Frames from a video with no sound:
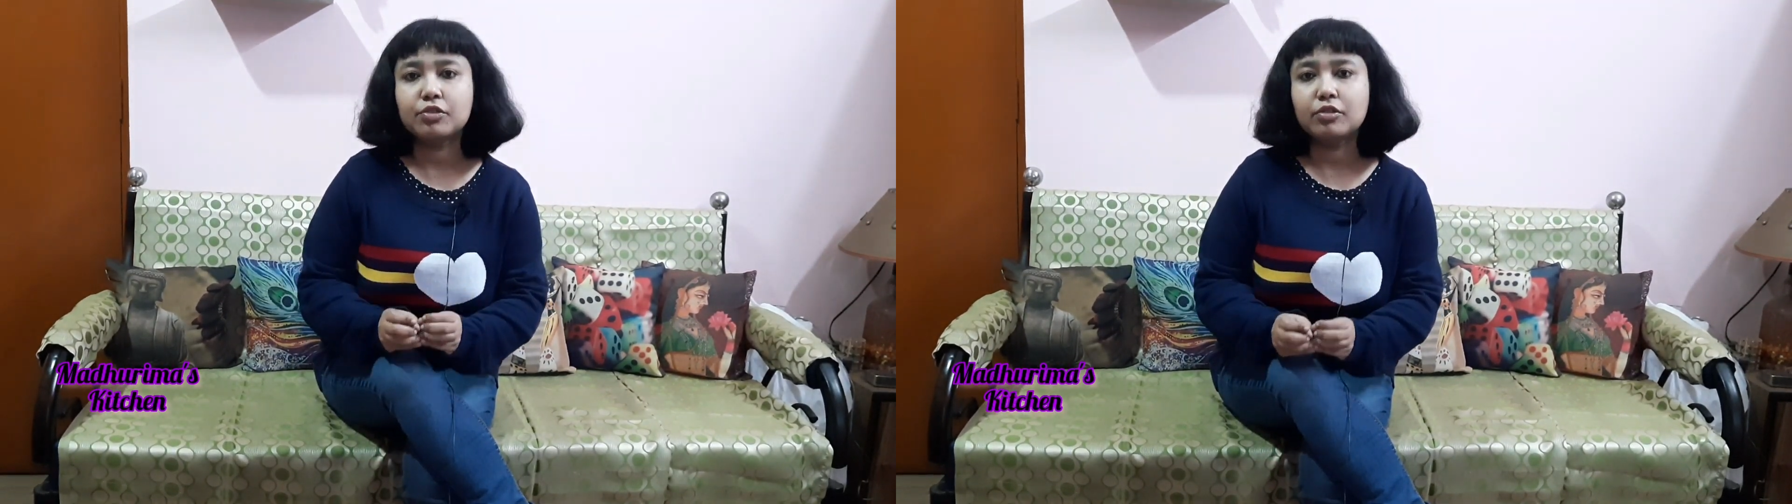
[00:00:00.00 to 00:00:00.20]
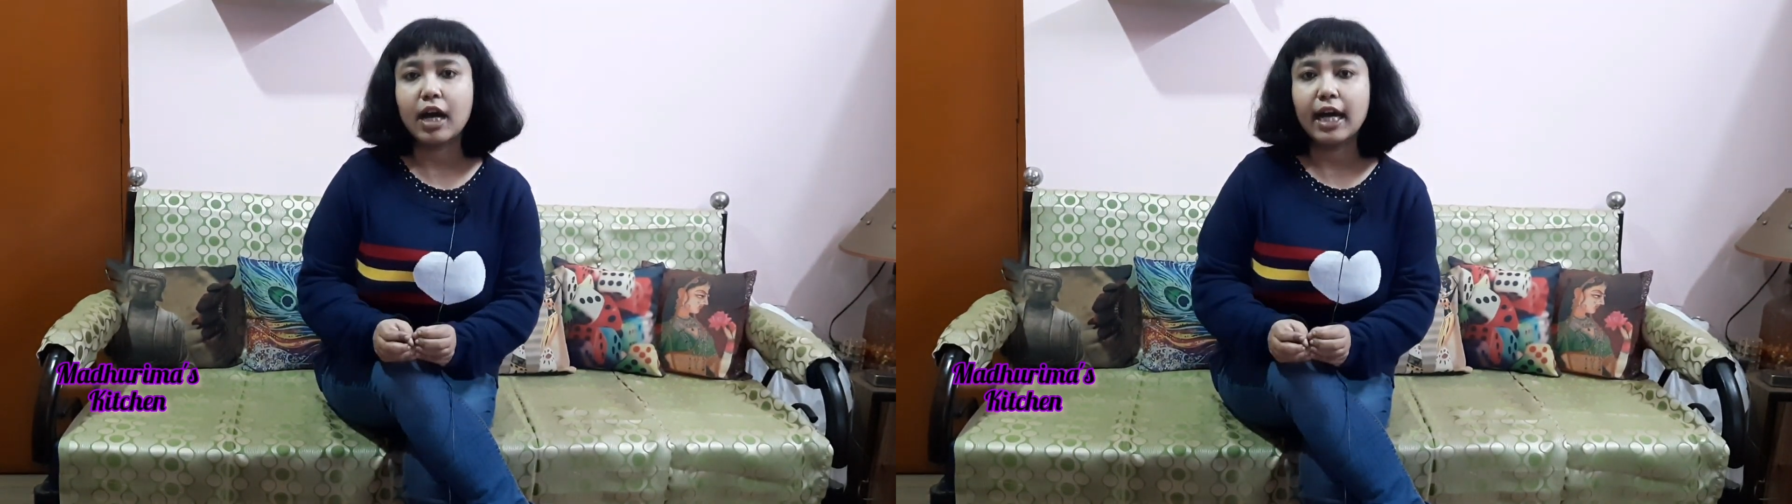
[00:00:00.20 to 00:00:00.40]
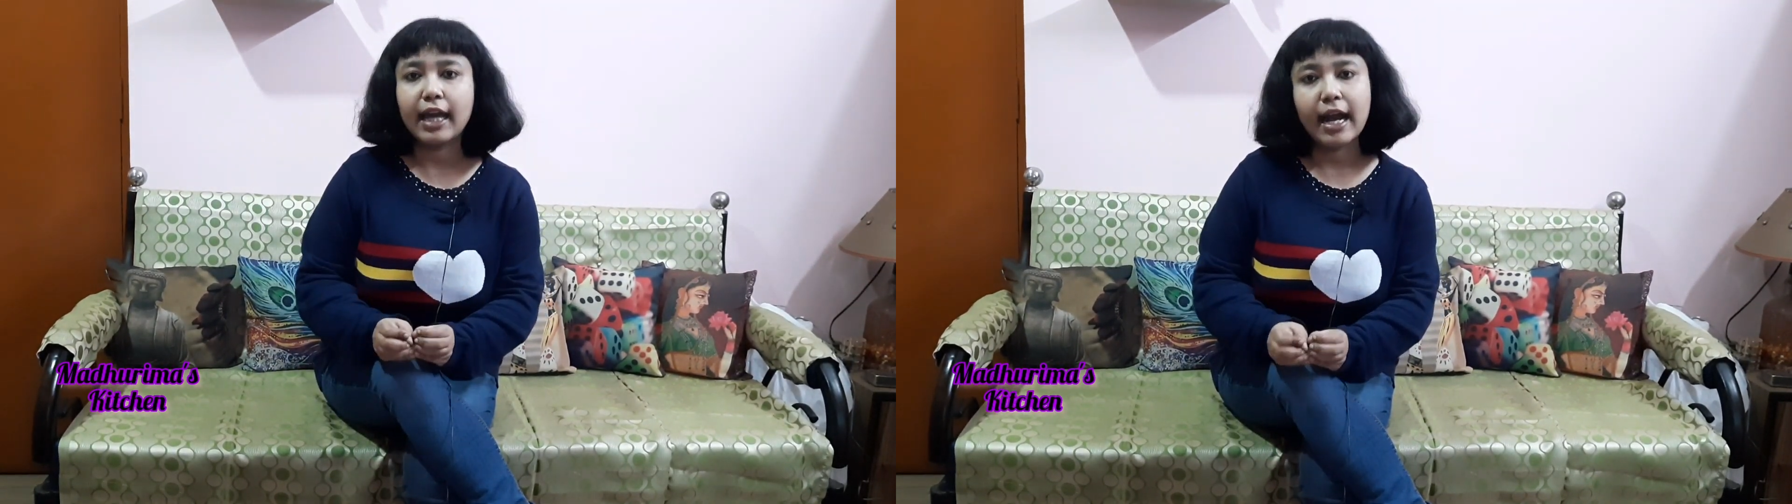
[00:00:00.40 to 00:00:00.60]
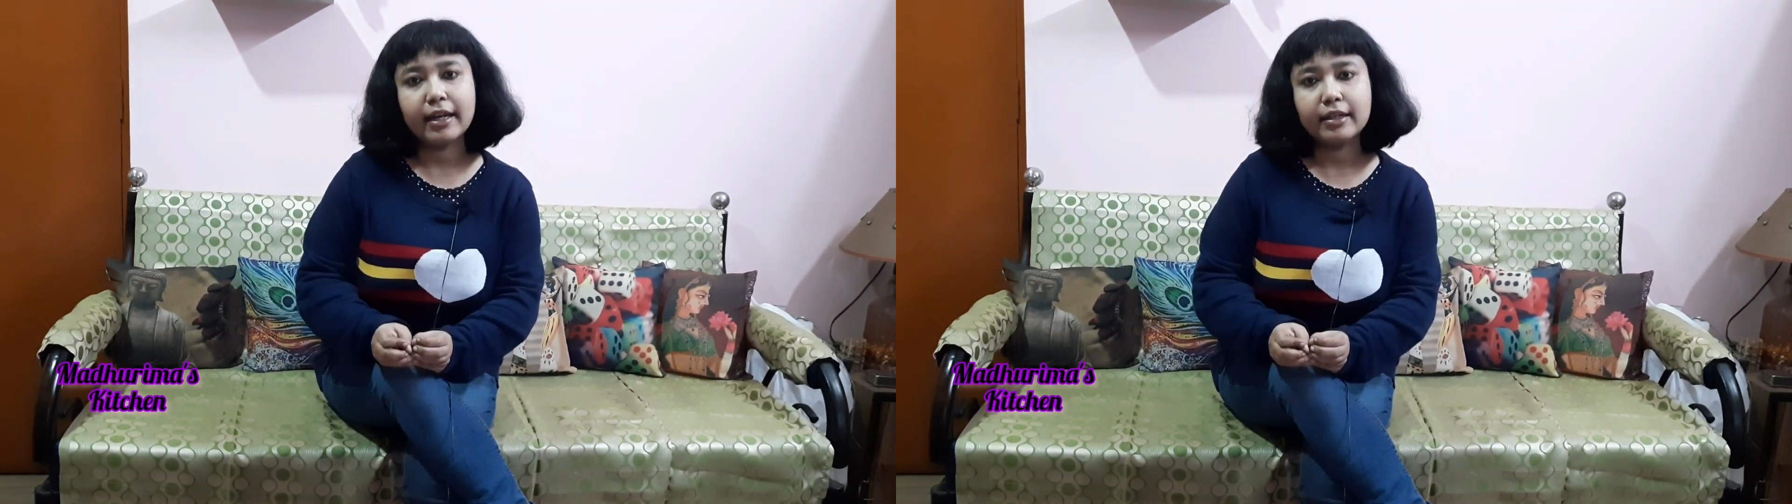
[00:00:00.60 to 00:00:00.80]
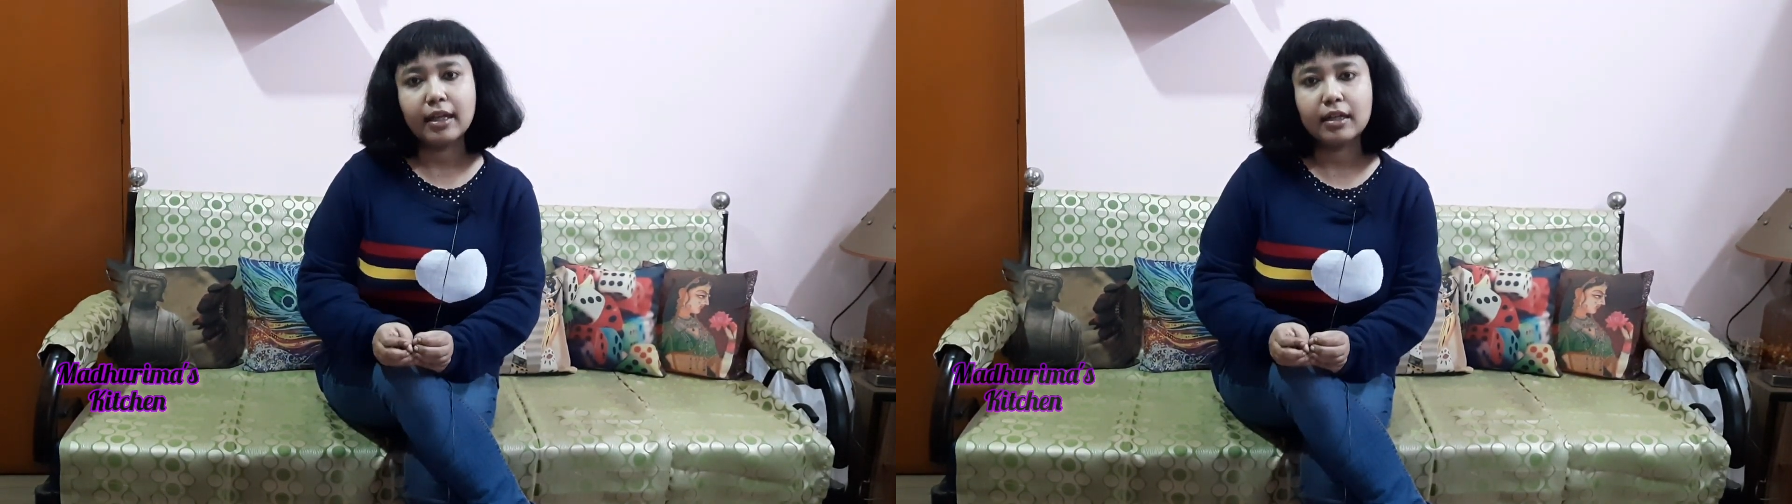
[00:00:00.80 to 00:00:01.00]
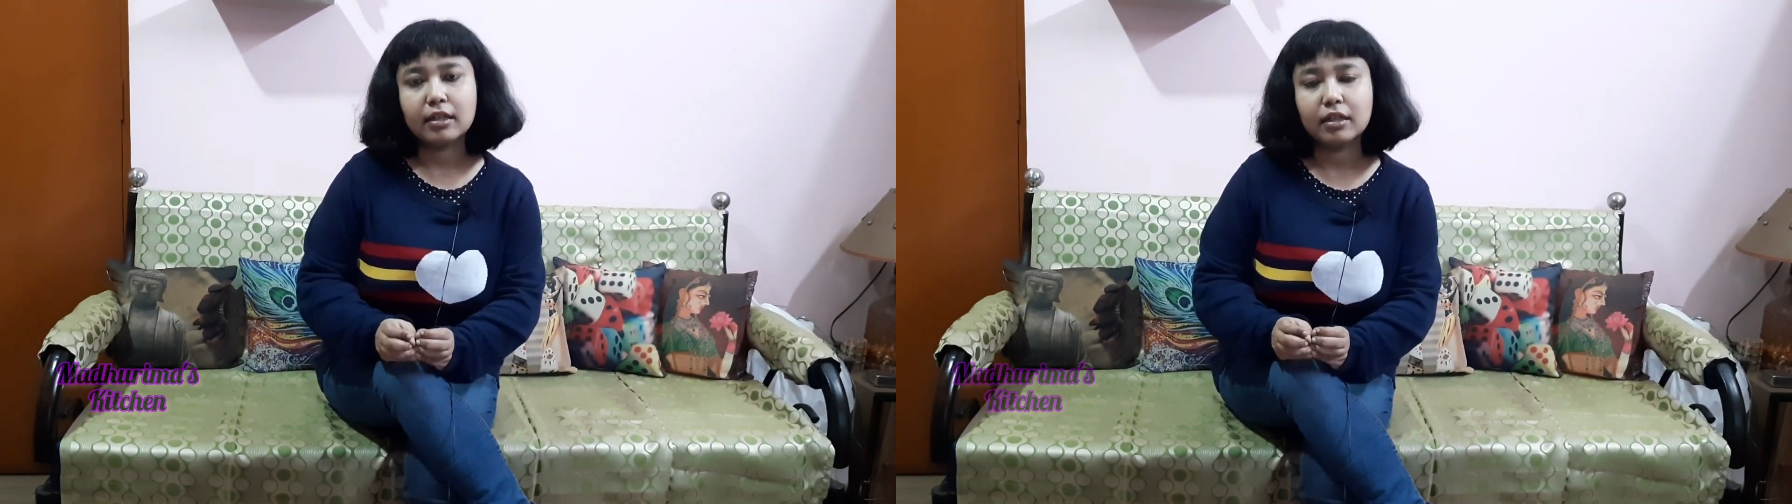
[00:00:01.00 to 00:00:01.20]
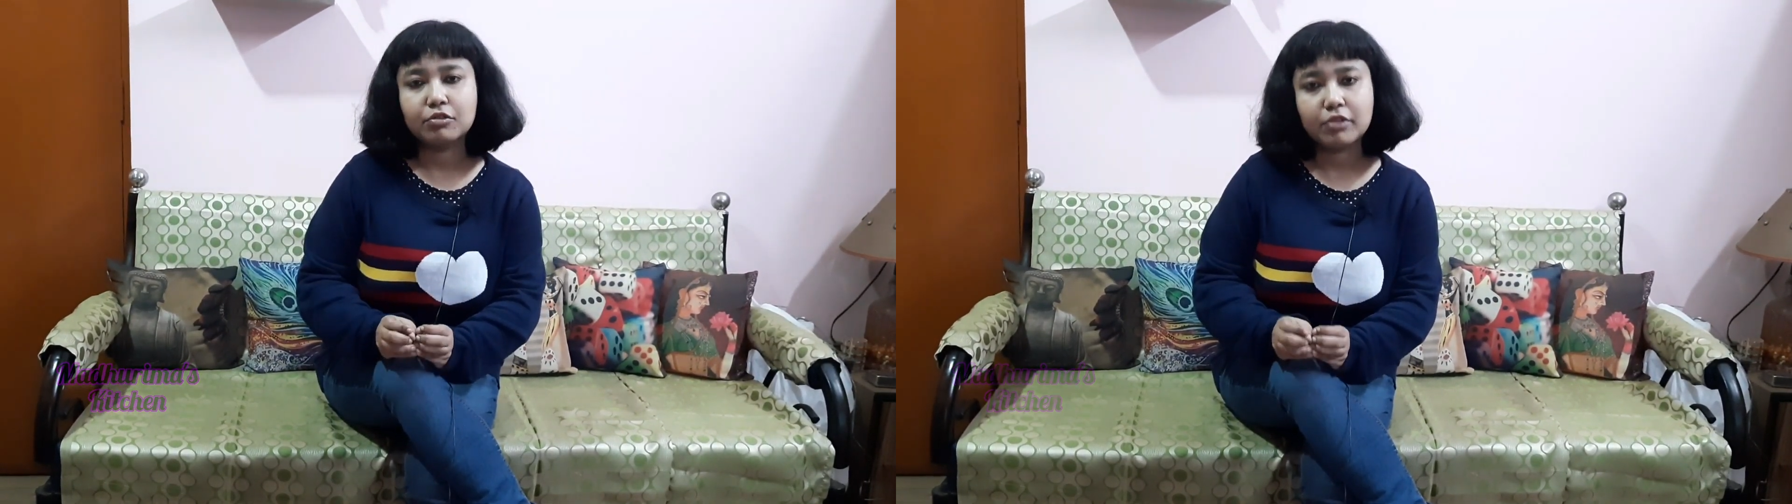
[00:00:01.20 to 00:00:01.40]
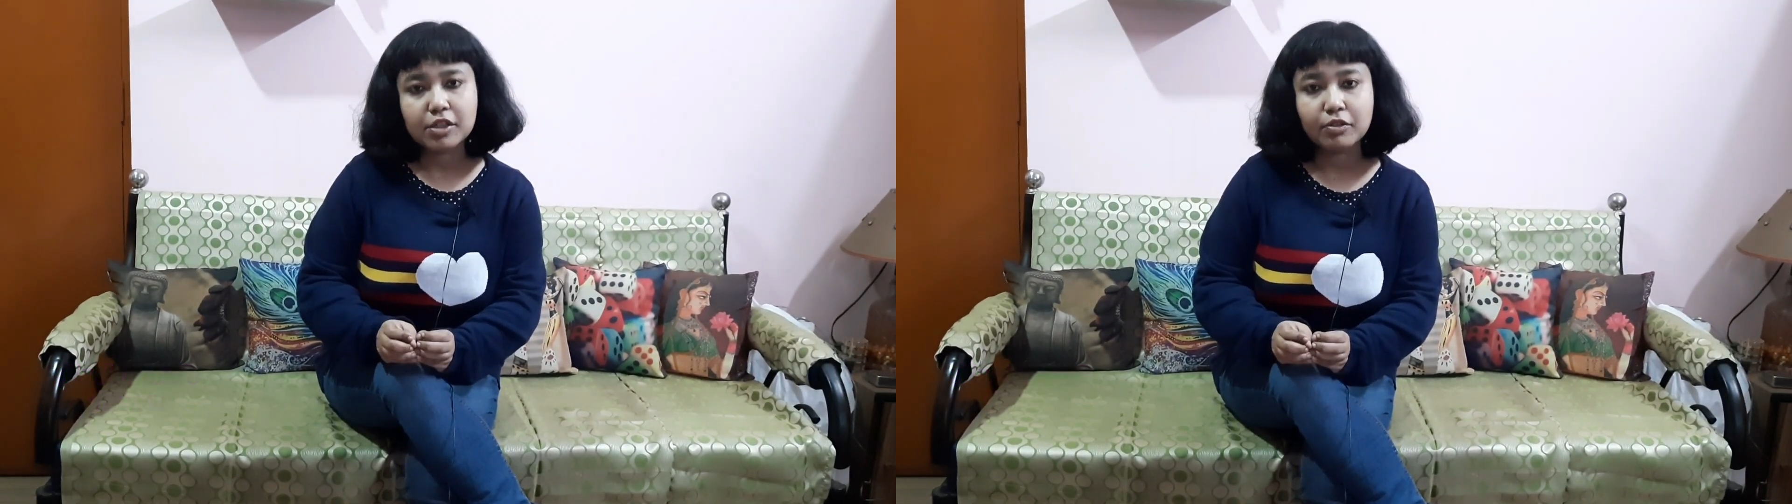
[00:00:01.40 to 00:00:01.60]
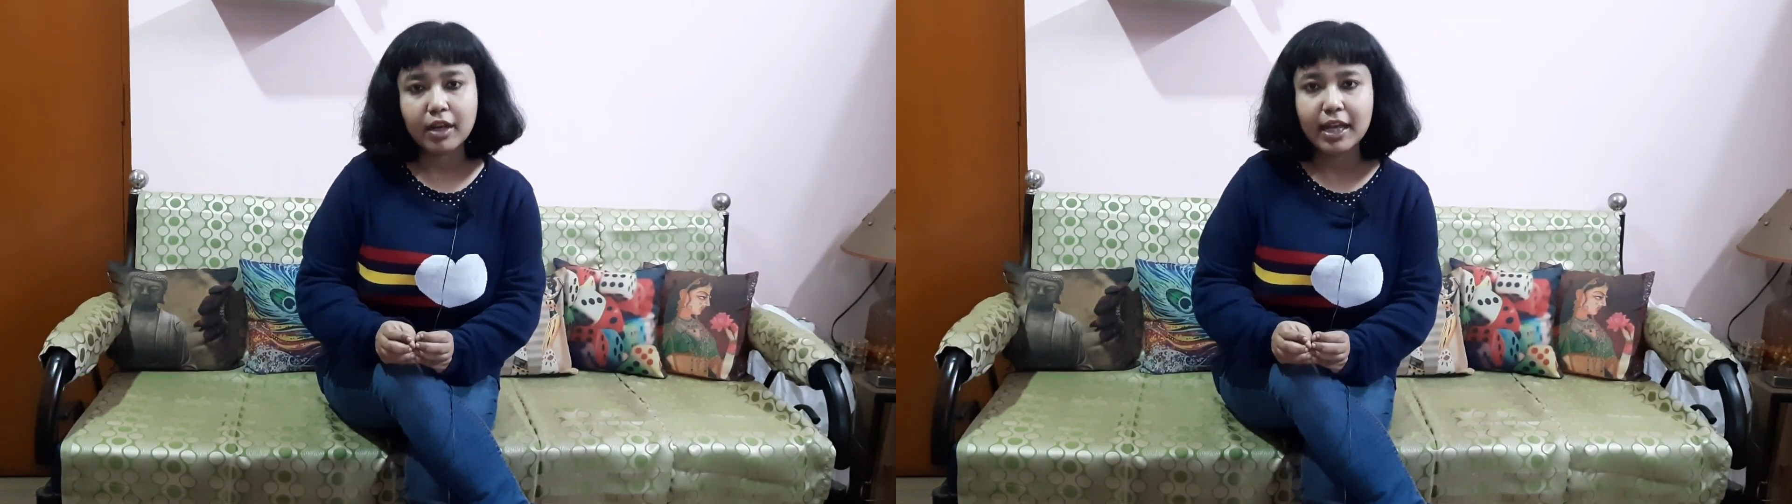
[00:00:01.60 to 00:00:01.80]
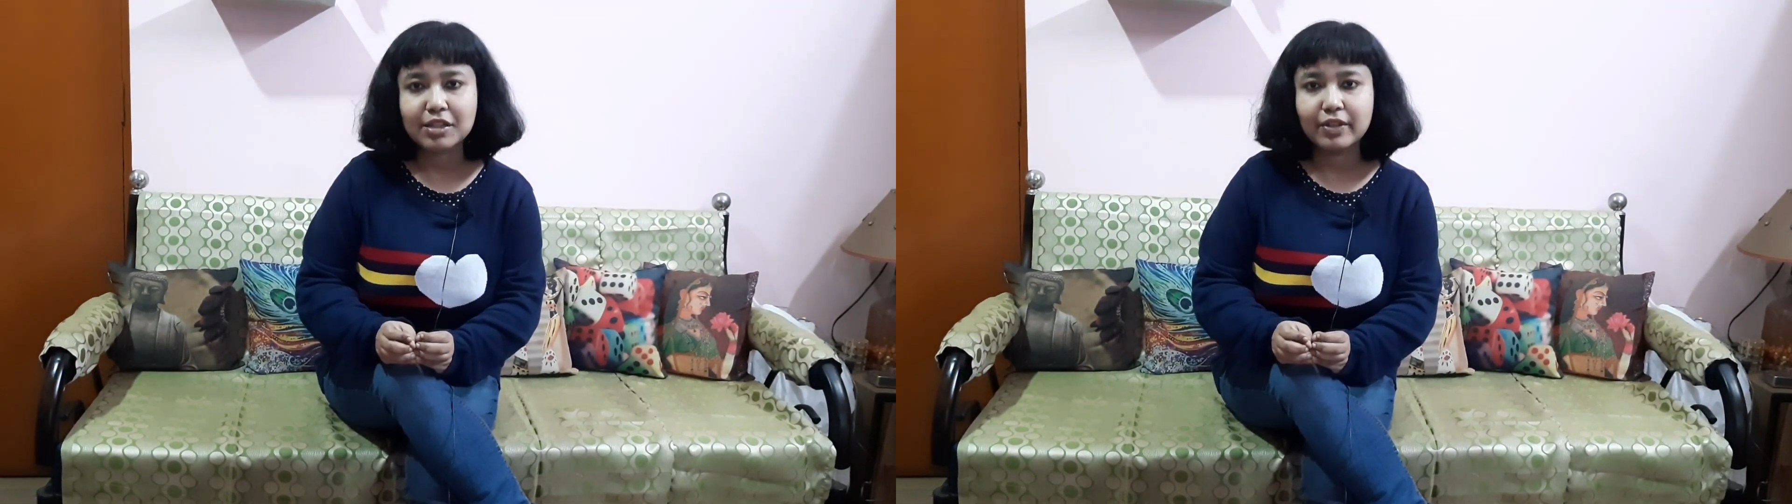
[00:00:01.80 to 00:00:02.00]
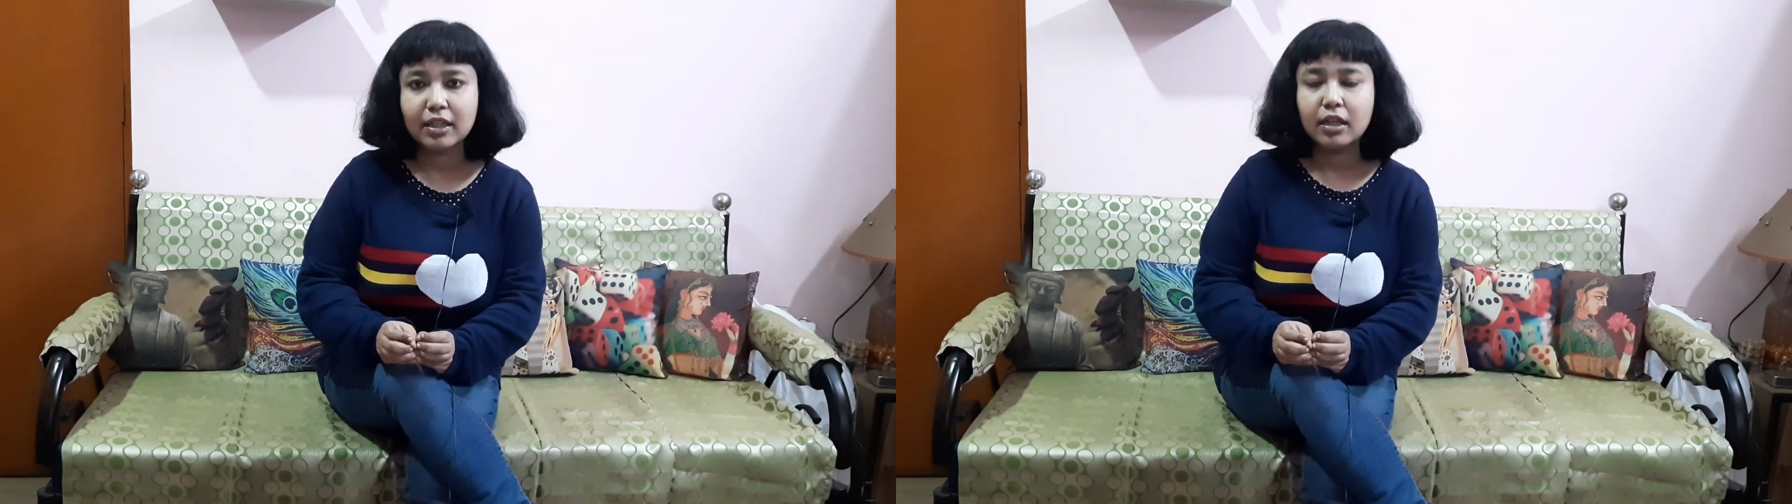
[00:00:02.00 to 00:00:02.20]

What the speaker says: So I added that cooking soda as well.